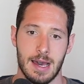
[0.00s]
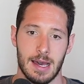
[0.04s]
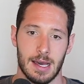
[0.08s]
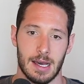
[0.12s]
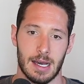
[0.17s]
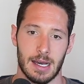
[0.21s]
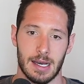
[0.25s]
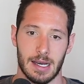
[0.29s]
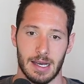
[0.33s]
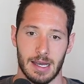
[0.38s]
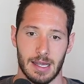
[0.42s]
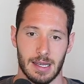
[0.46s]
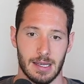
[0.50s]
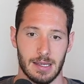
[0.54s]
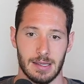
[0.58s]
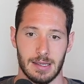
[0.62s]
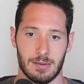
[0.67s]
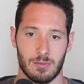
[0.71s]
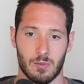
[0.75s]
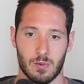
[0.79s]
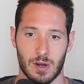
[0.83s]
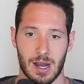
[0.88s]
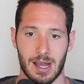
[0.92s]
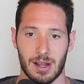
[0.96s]
and
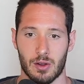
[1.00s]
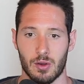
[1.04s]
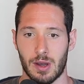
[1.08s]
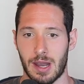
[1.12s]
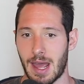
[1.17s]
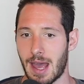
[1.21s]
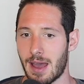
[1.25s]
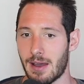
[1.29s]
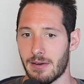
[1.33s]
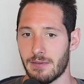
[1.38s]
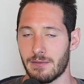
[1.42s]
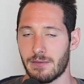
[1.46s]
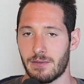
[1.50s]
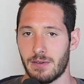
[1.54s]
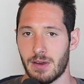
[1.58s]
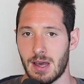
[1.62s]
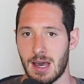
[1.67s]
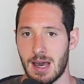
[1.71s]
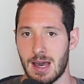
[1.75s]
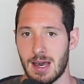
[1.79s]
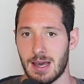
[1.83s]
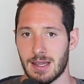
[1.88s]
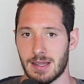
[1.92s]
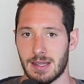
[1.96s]
we're not going to have
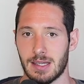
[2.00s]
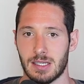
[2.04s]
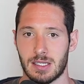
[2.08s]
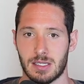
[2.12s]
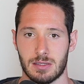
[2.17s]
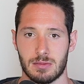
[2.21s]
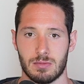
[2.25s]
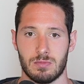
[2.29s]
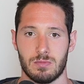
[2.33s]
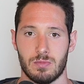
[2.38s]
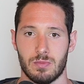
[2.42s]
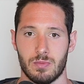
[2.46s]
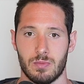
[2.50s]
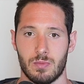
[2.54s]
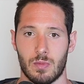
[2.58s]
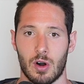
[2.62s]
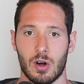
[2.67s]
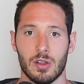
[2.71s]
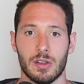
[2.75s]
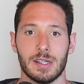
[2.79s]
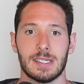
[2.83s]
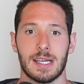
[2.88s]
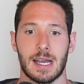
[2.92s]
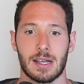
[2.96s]
this
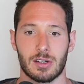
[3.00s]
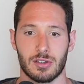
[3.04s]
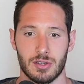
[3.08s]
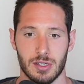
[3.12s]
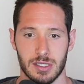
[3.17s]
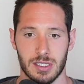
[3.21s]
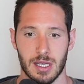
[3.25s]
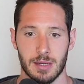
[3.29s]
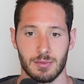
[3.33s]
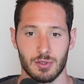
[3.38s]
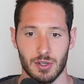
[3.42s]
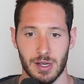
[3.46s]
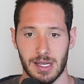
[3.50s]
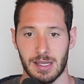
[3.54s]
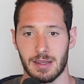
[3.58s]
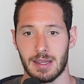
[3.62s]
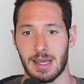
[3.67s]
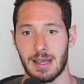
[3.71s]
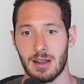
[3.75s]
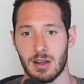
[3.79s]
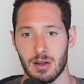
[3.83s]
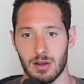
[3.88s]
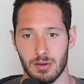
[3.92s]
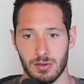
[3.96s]
all this extra substrate
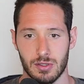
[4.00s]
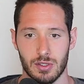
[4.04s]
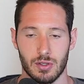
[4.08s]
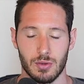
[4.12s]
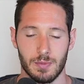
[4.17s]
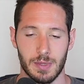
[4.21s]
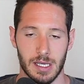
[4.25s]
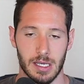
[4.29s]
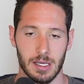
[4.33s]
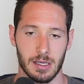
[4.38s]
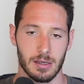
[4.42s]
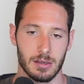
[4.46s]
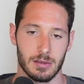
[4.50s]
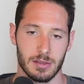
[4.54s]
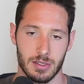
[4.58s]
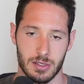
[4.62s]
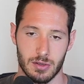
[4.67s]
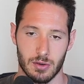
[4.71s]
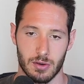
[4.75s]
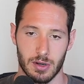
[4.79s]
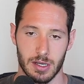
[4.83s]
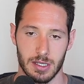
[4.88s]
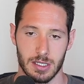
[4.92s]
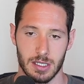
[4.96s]
there to be
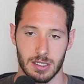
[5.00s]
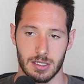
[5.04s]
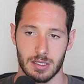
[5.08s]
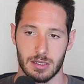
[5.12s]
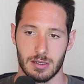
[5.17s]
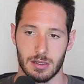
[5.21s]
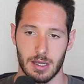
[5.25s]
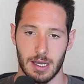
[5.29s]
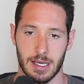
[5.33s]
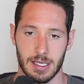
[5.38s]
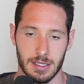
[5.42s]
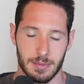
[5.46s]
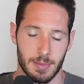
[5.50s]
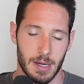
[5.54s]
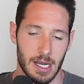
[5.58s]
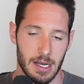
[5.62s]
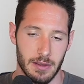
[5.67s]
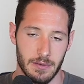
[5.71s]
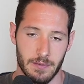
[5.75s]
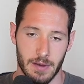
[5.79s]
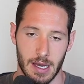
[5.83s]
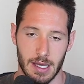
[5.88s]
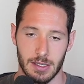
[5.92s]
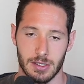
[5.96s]
stored as as
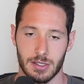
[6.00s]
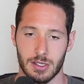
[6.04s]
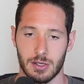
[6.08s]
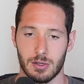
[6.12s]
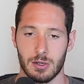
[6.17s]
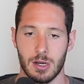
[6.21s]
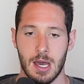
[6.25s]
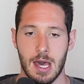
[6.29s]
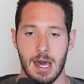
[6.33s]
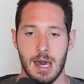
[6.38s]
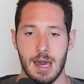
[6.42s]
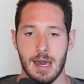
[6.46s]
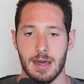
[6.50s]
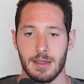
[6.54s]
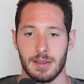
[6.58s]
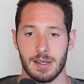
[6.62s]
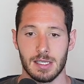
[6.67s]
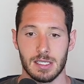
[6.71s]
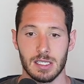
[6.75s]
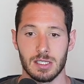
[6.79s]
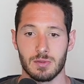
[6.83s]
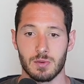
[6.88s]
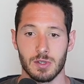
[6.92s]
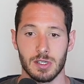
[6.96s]
body fat. So
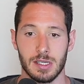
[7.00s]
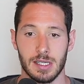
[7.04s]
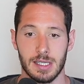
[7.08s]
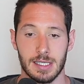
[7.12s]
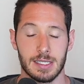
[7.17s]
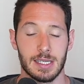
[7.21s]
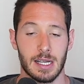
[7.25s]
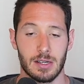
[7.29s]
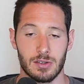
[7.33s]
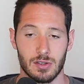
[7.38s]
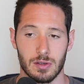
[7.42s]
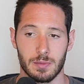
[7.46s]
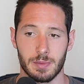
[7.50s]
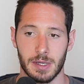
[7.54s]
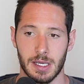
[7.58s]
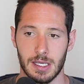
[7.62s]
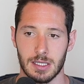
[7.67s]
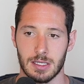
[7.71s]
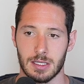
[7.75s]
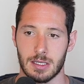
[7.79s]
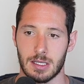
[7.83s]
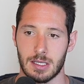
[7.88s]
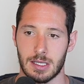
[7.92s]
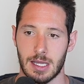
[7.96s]
this is really the central
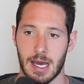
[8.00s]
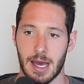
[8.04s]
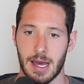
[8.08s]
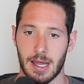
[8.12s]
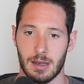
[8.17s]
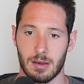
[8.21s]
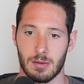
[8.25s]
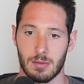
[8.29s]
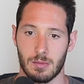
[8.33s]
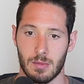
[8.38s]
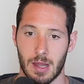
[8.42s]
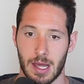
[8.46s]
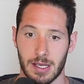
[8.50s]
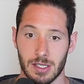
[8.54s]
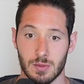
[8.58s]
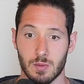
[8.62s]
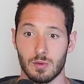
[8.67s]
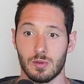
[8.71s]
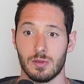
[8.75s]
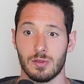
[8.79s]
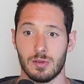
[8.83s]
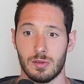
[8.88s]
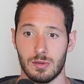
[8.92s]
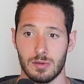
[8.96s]
piece that, as
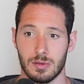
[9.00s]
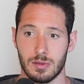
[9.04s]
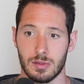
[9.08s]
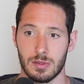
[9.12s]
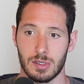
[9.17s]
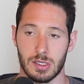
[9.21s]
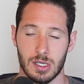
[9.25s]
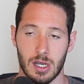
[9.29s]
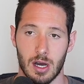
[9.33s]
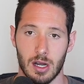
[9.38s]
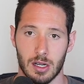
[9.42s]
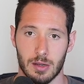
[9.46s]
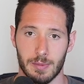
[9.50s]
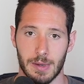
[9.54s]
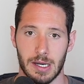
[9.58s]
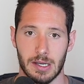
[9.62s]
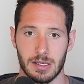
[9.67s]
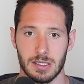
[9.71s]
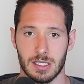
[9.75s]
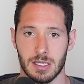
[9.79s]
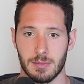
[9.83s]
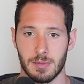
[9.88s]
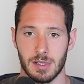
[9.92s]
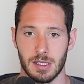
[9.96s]
we'll talk
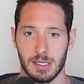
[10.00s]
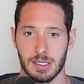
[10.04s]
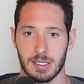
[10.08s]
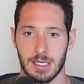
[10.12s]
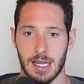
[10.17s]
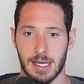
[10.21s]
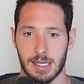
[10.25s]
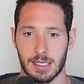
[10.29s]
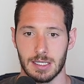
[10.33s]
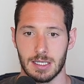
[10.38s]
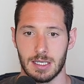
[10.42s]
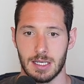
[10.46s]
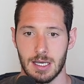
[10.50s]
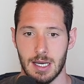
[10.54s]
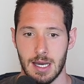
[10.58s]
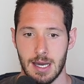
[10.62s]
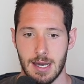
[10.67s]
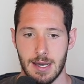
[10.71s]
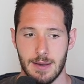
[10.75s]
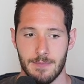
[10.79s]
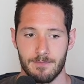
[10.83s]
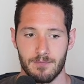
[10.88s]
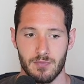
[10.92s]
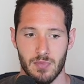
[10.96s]
about in some of these next
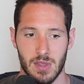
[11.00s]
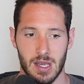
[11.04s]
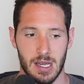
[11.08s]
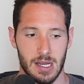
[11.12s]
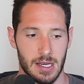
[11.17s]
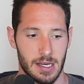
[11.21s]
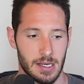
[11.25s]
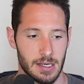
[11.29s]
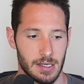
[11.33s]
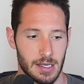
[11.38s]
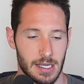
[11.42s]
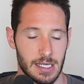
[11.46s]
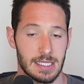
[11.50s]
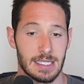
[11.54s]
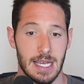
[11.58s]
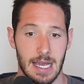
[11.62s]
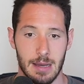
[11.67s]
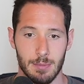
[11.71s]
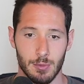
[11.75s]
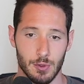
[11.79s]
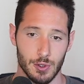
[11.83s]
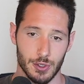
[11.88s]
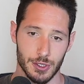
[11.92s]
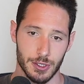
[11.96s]
uh,
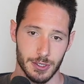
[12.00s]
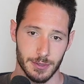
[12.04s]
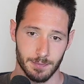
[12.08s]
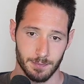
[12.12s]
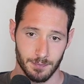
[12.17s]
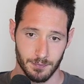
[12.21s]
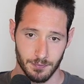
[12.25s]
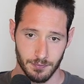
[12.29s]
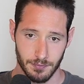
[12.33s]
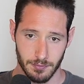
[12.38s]
examples,